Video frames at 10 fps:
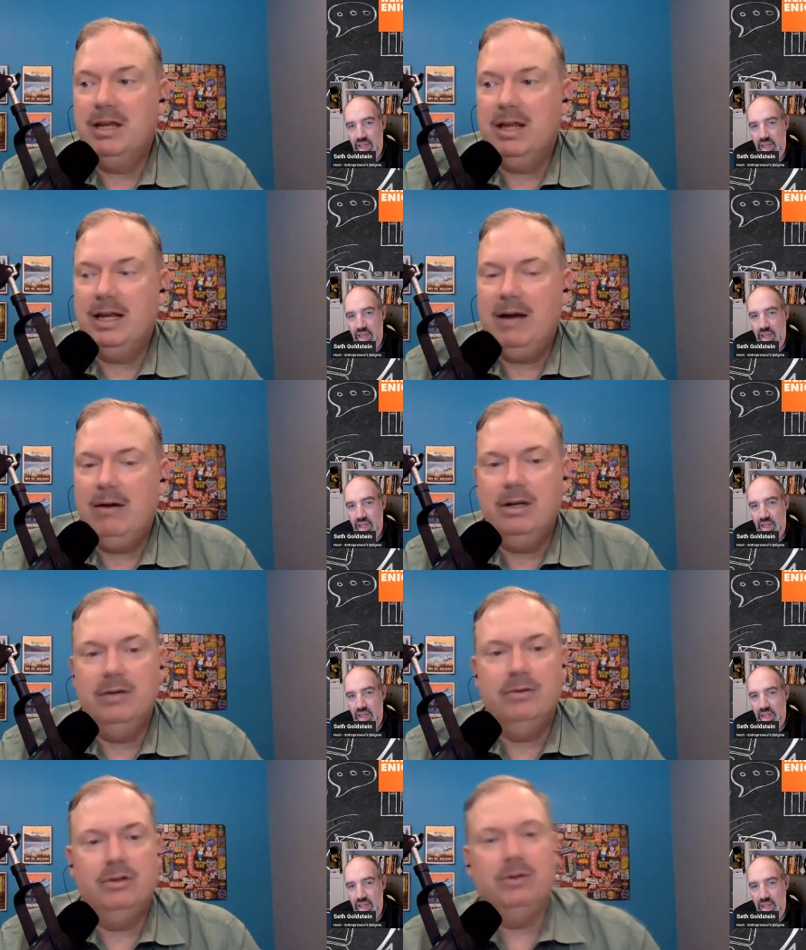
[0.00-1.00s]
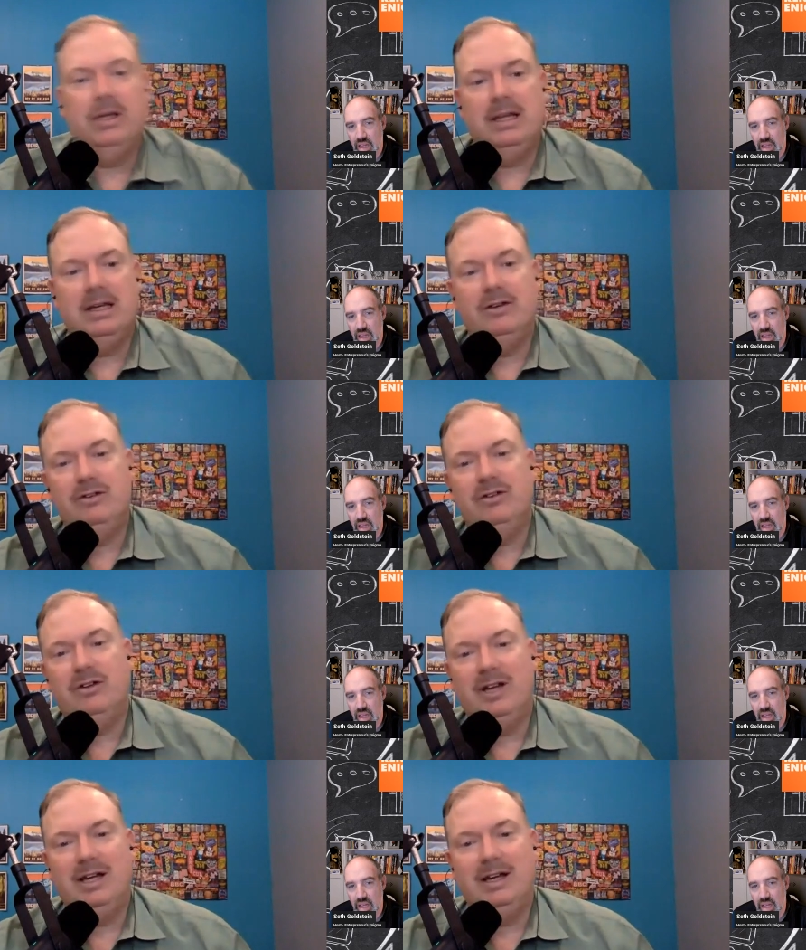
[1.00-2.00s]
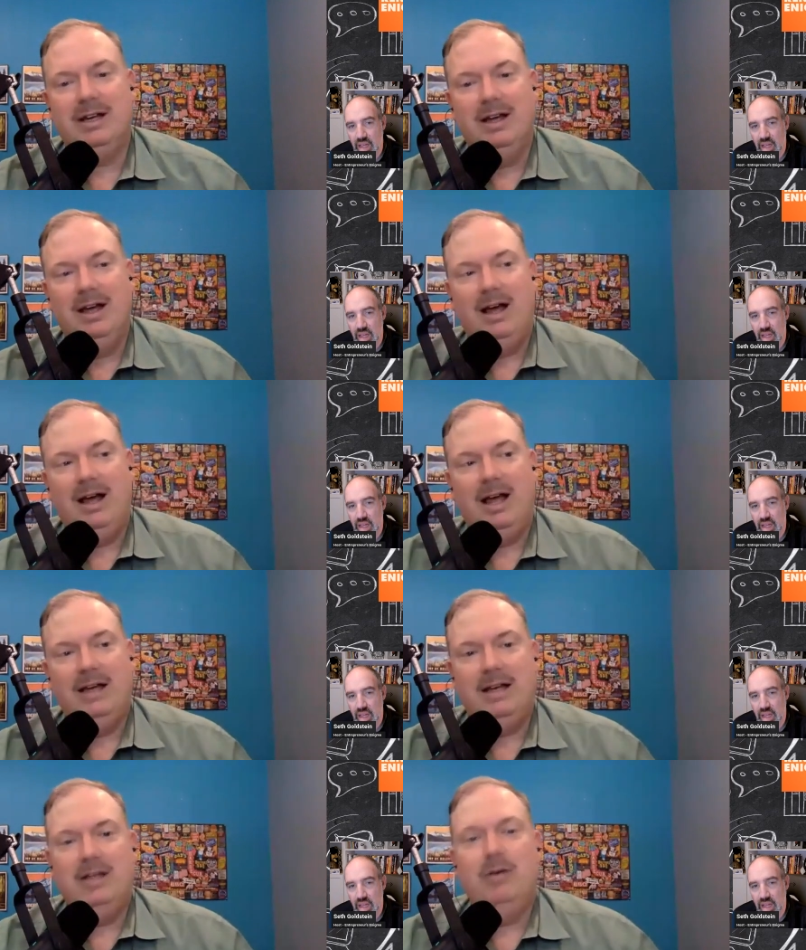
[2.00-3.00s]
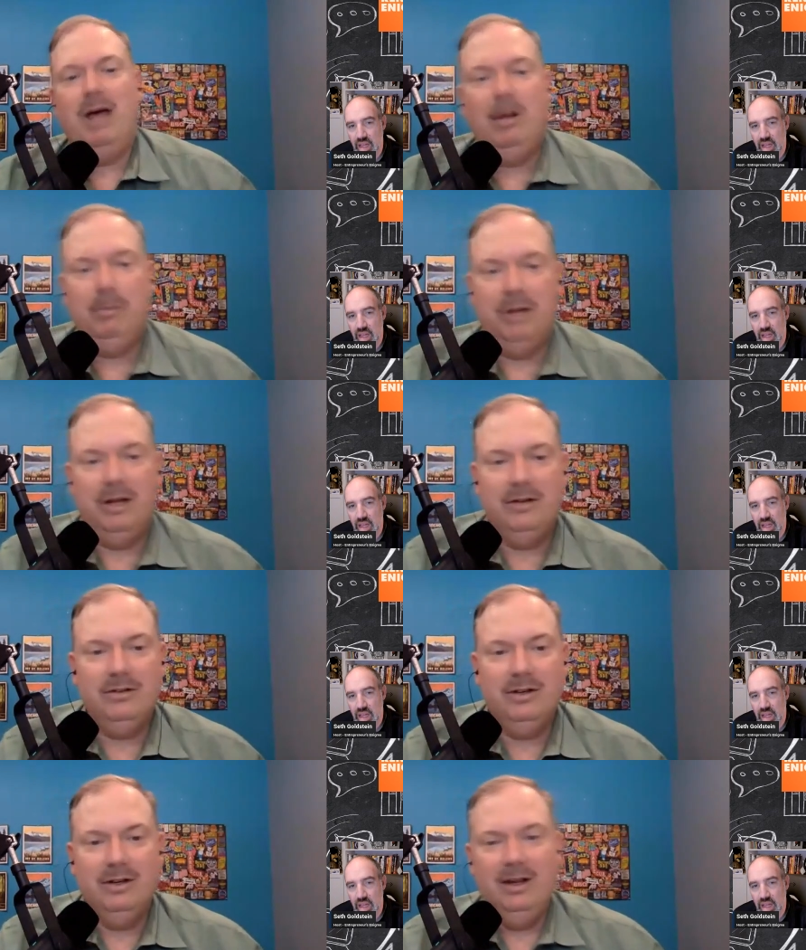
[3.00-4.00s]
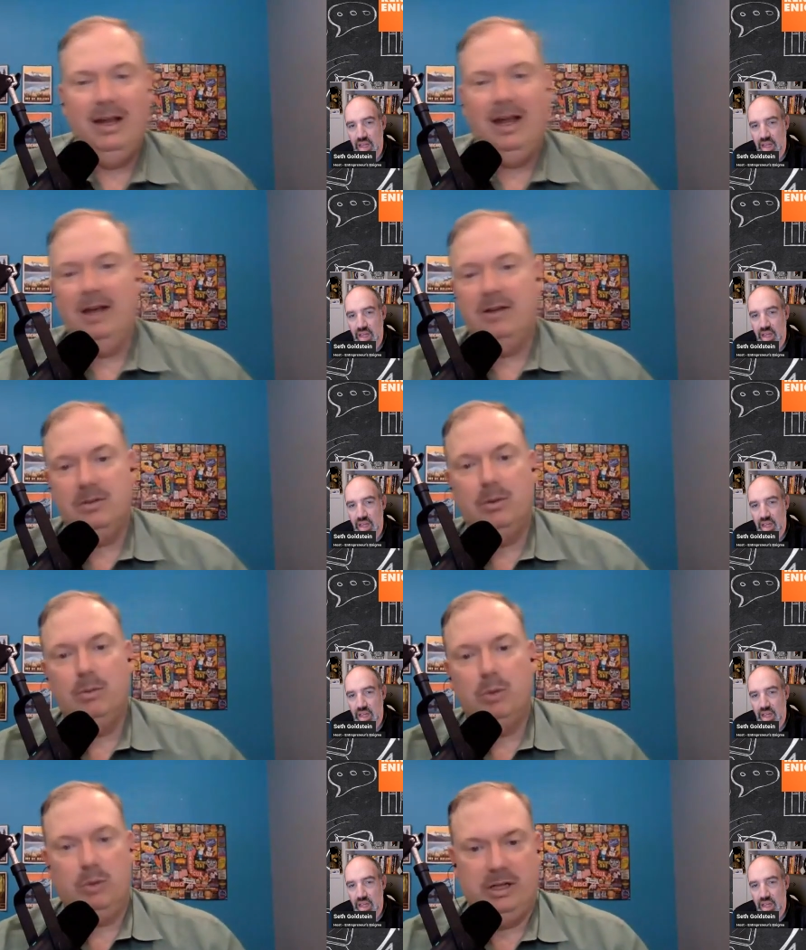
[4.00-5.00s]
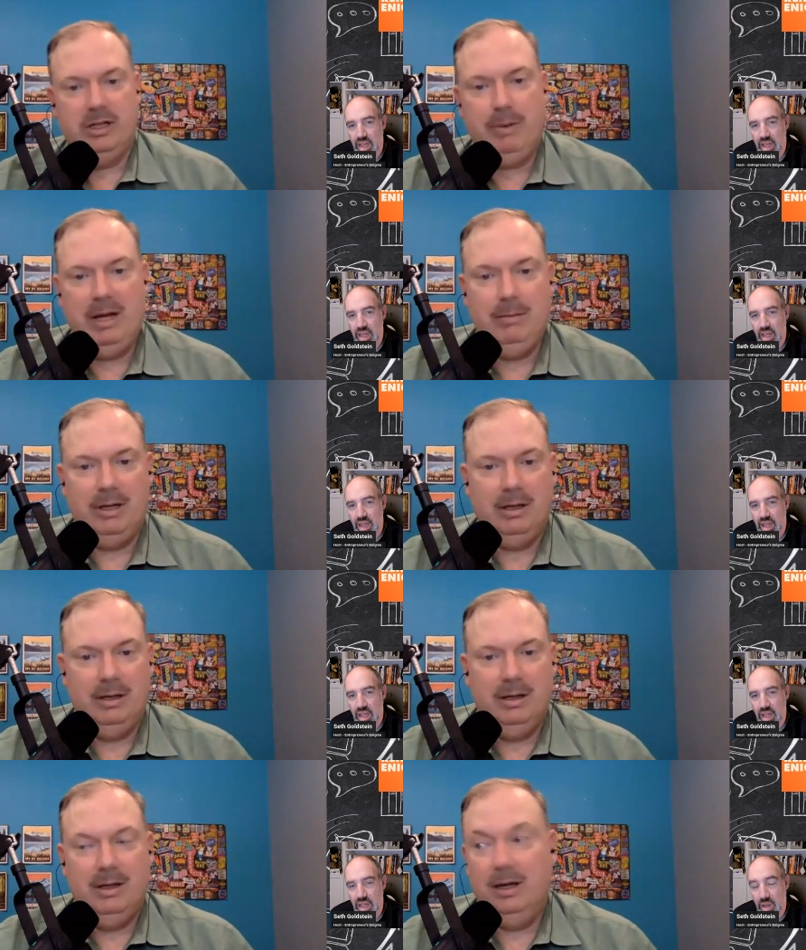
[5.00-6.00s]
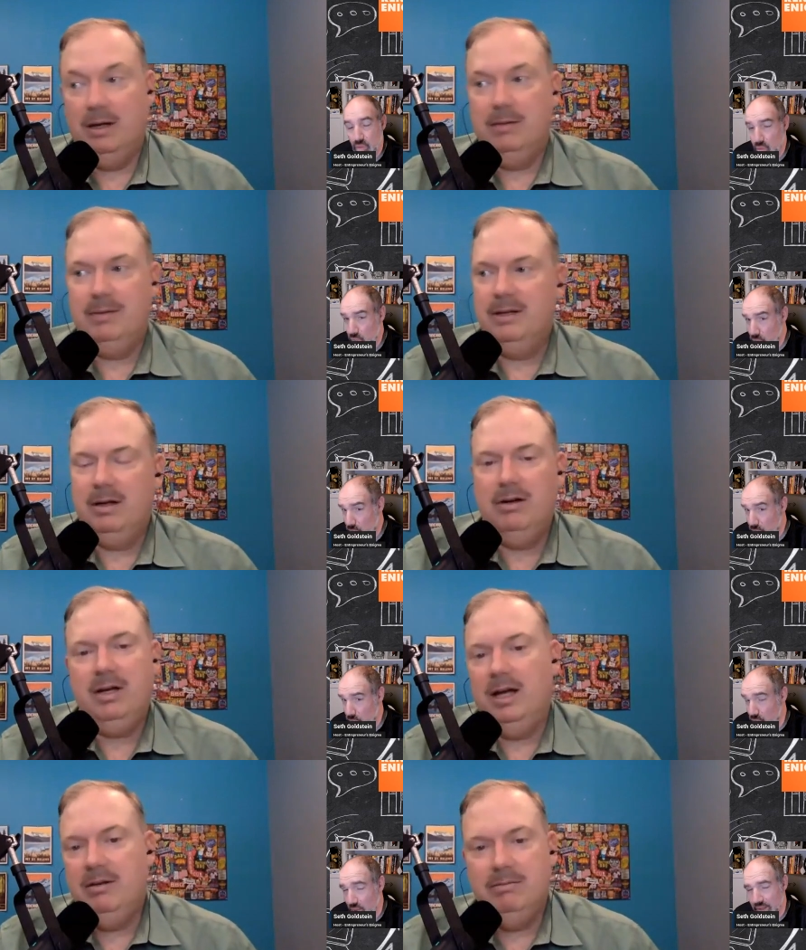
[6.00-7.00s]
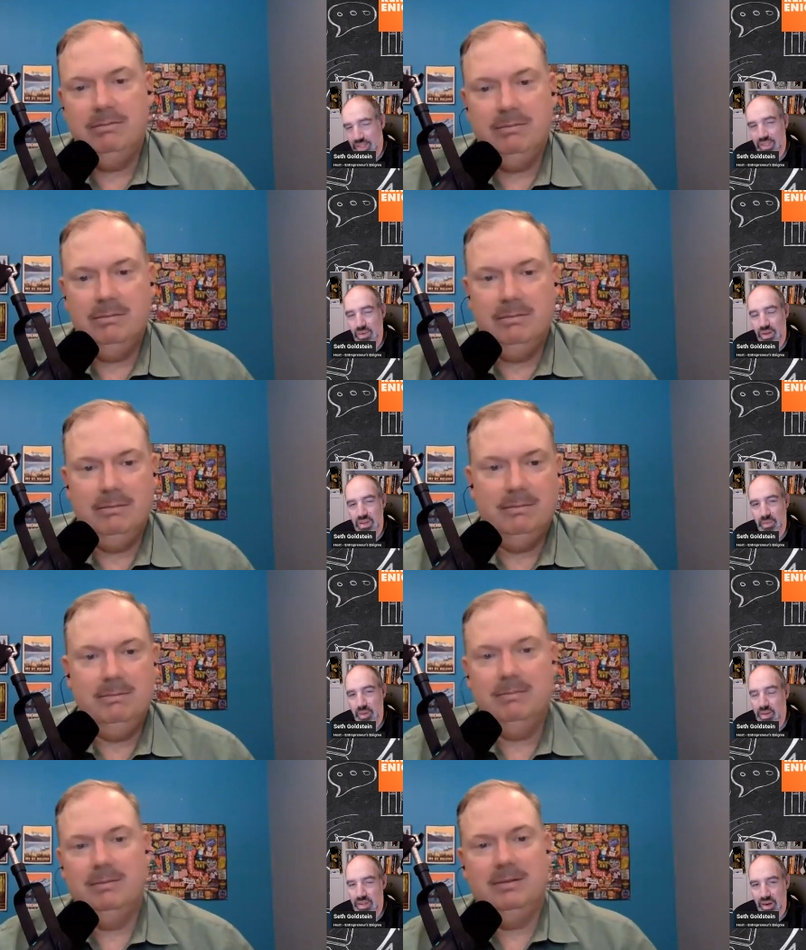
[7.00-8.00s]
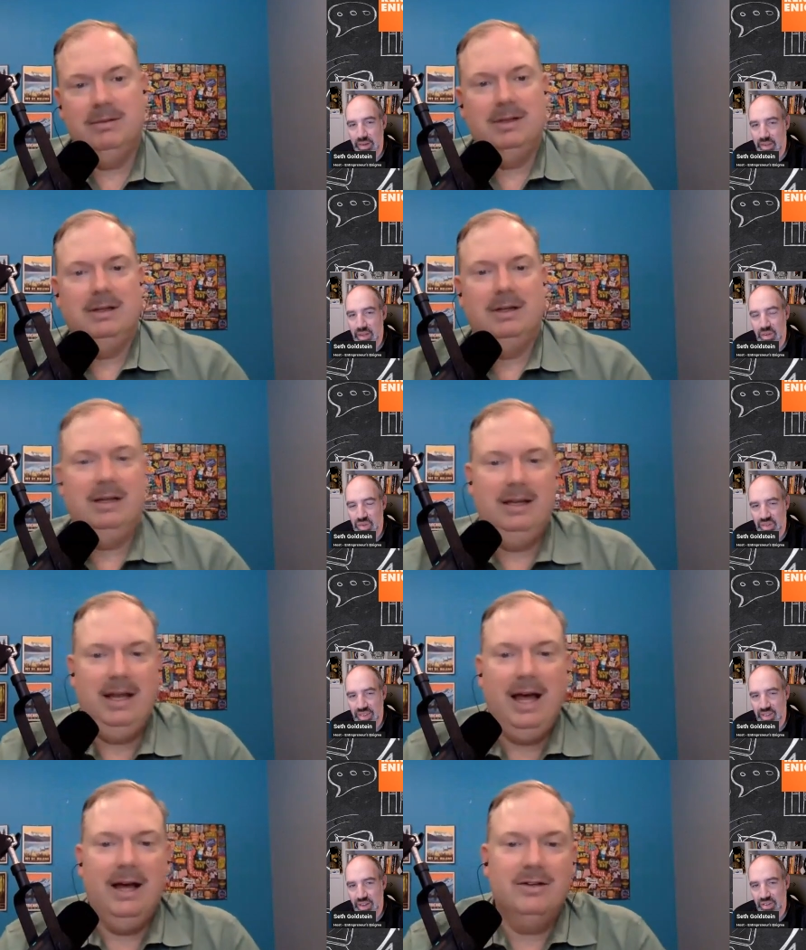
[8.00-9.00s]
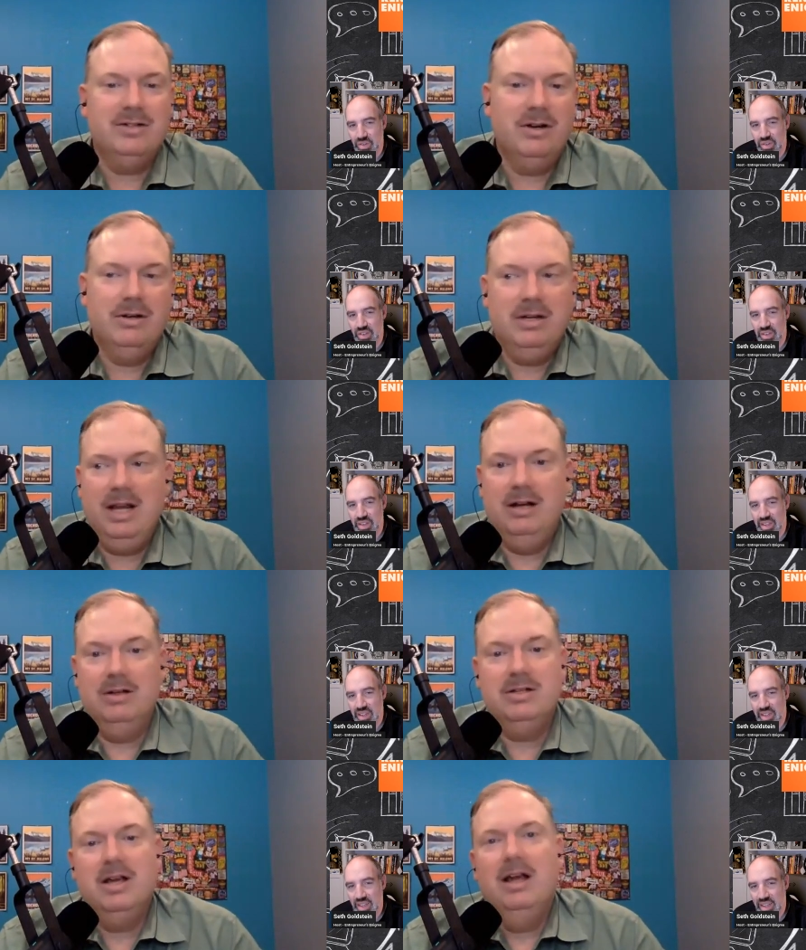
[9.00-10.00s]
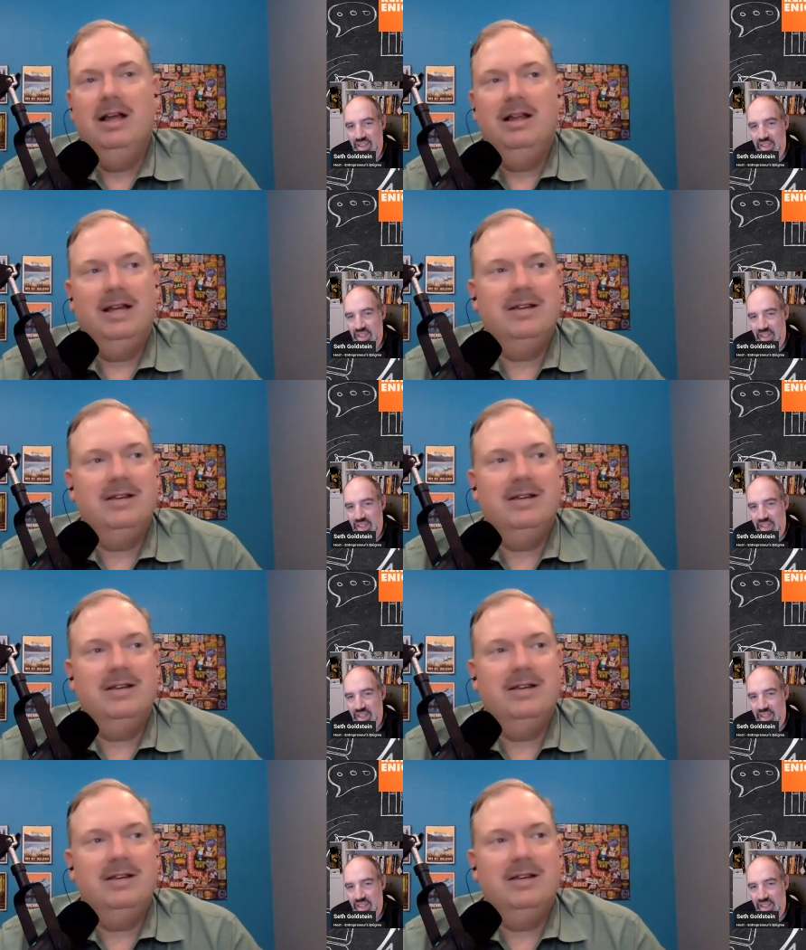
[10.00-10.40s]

Speaker 1: like, how are you doing this? Like, and can you help us? And some of them were willing to pay me, you
Speaker 2: know. I'm like, okay. And this is while you're in the military too. So it's yeah. Lot. So, you know, it's like,